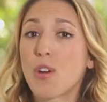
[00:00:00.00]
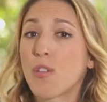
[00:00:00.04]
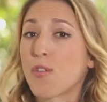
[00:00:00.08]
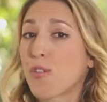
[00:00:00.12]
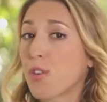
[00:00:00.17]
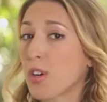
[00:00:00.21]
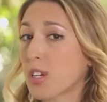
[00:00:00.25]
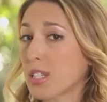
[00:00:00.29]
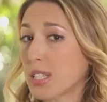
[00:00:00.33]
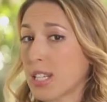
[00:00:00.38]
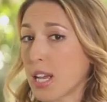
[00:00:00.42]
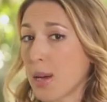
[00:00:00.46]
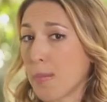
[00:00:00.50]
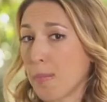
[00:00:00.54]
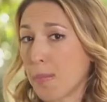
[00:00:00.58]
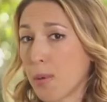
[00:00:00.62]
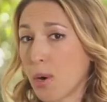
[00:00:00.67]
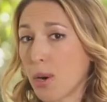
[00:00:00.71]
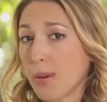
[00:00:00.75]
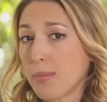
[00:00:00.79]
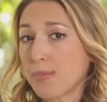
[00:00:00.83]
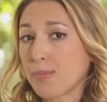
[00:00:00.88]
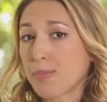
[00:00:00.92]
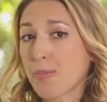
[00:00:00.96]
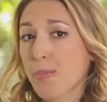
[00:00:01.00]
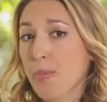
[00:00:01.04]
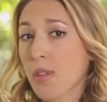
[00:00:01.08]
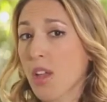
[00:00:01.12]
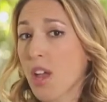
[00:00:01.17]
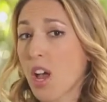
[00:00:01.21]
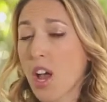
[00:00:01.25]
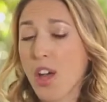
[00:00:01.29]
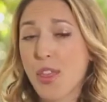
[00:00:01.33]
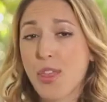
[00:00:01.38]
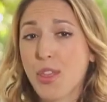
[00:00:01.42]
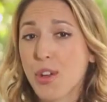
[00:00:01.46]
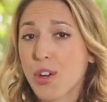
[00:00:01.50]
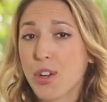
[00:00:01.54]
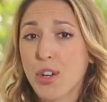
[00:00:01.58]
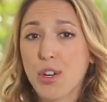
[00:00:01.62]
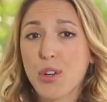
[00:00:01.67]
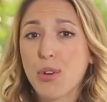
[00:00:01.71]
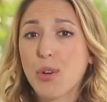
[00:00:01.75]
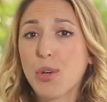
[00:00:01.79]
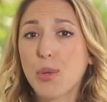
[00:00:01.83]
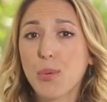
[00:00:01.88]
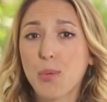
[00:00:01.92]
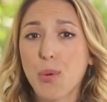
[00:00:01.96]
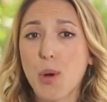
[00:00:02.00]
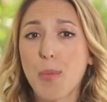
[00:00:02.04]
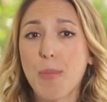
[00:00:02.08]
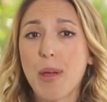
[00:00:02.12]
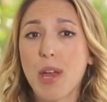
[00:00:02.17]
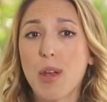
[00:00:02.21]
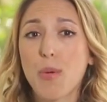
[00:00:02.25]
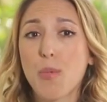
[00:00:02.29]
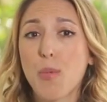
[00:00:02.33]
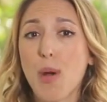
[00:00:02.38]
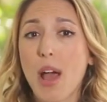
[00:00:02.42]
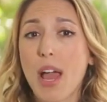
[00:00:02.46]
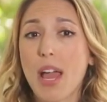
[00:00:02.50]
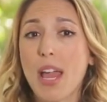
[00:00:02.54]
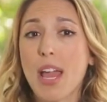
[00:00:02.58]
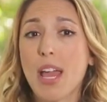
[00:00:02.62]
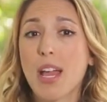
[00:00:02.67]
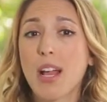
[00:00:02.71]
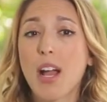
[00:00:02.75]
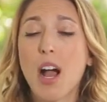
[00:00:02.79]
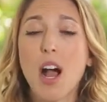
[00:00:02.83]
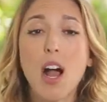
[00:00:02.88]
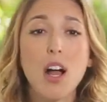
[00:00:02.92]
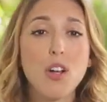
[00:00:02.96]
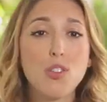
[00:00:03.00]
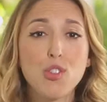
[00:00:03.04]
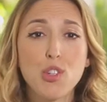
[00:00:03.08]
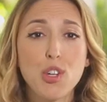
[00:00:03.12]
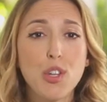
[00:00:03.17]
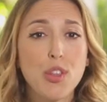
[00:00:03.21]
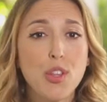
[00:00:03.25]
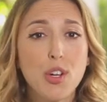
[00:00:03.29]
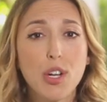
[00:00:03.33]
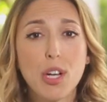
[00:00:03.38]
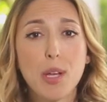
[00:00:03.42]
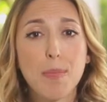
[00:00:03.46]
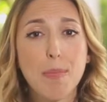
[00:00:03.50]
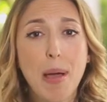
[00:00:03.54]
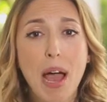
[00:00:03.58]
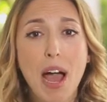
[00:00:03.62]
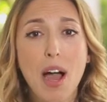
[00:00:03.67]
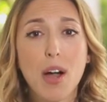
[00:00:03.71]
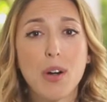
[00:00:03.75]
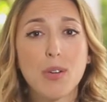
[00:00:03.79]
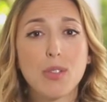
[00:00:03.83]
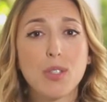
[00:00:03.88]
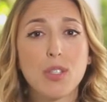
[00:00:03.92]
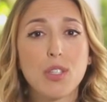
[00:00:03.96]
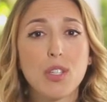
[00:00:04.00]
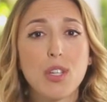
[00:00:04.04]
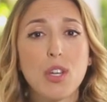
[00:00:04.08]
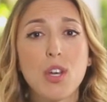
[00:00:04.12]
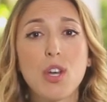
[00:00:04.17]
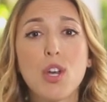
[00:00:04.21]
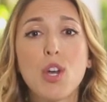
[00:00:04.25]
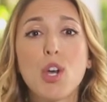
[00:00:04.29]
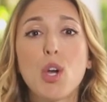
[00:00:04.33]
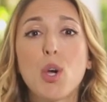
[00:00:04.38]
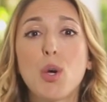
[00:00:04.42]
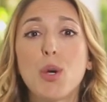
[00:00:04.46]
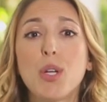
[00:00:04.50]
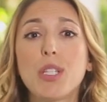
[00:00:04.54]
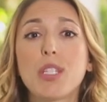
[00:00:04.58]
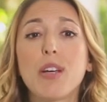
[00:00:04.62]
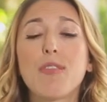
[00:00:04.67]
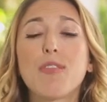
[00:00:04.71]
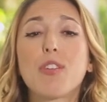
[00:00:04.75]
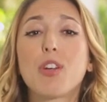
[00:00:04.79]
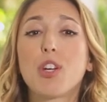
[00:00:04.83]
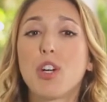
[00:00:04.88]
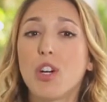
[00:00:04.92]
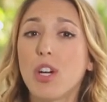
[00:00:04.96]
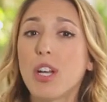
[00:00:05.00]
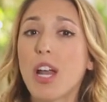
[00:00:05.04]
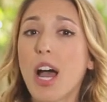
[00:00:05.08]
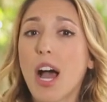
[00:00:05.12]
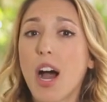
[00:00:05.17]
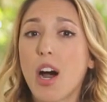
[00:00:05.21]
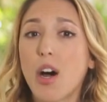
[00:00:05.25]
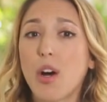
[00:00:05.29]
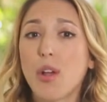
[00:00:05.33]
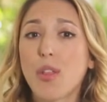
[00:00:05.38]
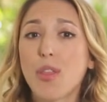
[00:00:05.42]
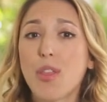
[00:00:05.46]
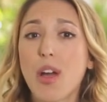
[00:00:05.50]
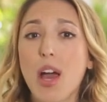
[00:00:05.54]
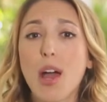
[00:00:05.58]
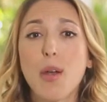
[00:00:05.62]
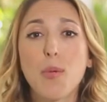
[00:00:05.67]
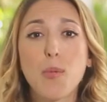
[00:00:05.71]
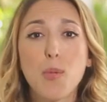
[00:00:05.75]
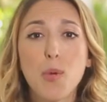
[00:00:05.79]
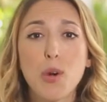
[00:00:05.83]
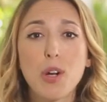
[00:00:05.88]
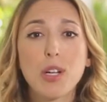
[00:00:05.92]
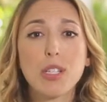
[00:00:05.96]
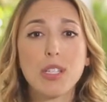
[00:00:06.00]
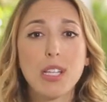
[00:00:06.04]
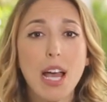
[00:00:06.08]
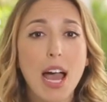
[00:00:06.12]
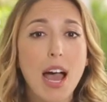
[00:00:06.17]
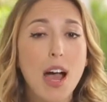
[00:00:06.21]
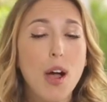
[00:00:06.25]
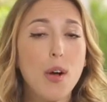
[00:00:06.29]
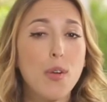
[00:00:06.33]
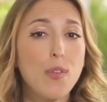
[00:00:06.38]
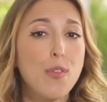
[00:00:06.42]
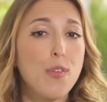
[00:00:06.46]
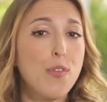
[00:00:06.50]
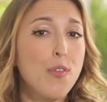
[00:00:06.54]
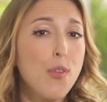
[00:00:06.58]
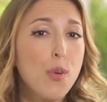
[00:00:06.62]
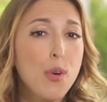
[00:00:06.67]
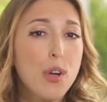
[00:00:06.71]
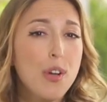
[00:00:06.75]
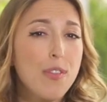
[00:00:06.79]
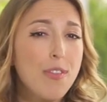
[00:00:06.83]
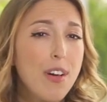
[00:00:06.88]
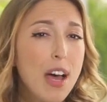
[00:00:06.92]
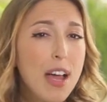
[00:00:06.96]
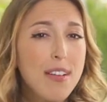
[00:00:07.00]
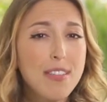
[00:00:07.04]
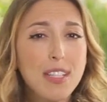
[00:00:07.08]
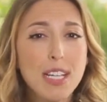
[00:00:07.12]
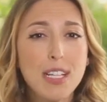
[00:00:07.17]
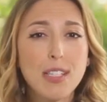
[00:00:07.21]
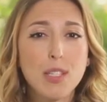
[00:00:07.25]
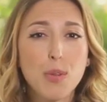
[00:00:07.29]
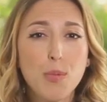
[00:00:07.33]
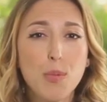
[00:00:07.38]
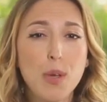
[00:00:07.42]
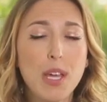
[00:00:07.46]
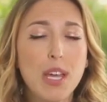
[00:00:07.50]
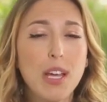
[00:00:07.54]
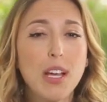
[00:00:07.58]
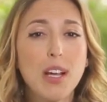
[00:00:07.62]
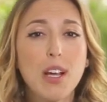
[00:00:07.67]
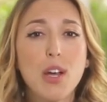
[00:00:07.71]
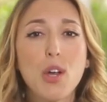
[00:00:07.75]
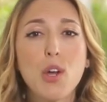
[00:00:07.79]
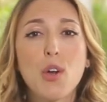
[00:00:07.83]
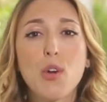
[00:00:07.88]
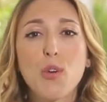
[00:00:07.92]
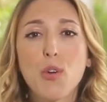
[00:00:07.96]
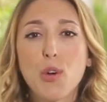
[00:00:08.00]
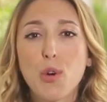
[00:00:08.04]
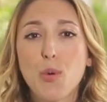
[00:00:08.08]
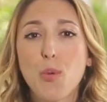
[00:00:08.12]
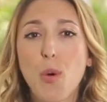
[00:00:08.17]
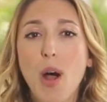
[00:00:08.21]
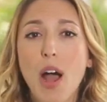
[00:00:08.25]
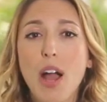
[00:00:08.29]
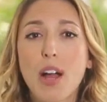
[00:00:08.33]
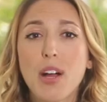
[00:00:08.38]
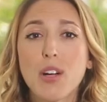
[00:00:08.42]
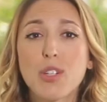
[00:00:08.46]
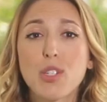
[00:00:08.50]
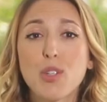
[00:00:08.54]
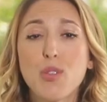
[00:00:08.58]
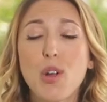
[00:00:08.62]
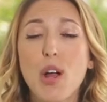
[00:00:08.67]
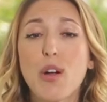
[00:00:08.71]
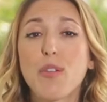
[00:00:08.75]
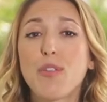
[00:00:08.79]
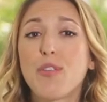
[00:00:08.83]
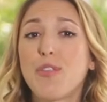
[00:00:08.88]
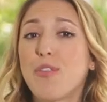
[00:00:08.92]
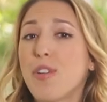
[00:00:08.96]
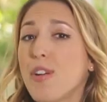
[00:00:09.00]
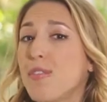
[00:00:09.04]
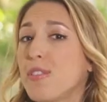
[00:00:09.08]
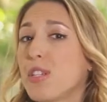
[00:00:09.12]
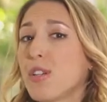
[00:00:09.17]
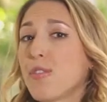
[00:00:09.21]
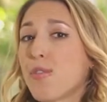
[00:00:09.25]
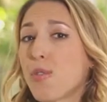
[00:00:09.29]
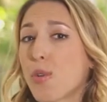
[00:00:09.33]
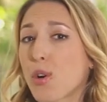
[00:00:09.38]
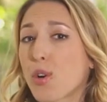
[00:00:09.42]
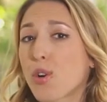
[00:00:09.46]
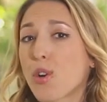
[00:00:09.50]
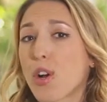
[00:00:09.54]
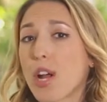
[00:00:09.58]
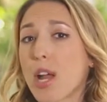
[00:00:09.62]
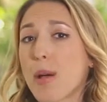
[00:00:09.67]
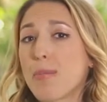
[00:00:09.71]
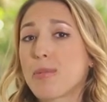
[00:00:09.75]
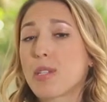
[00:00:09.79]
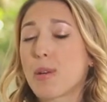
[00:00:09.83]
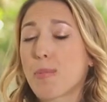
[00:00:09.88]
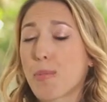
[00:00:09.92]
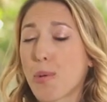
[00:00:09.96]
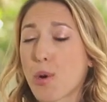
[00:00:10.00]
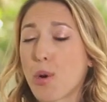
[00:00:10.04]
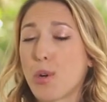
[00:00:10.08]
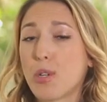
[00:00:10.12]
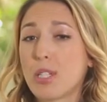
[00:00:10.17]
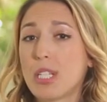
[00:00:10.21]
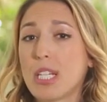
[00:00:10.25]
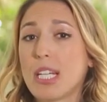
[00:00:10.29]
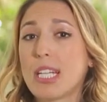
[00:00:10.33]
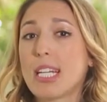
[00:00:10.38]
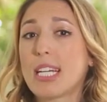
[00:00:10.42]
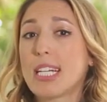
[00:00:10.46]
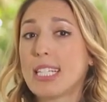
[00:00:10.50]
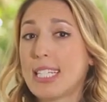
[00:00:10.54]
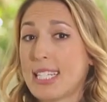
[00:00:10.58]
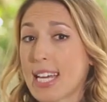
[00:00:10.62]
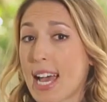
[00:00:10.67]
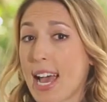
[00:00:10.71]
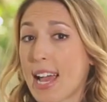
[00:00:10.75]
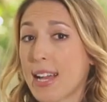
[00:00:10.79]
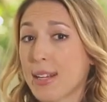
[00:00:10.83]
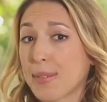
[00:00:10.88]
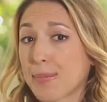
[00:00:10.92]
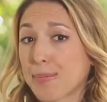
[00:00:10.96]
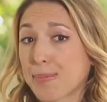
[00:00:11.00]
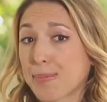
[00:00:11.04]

For example, a 30-year-old woman weighing 130 pounds who is of good health and works out 4 to 5 days a week requires around 54 grams of protein a day.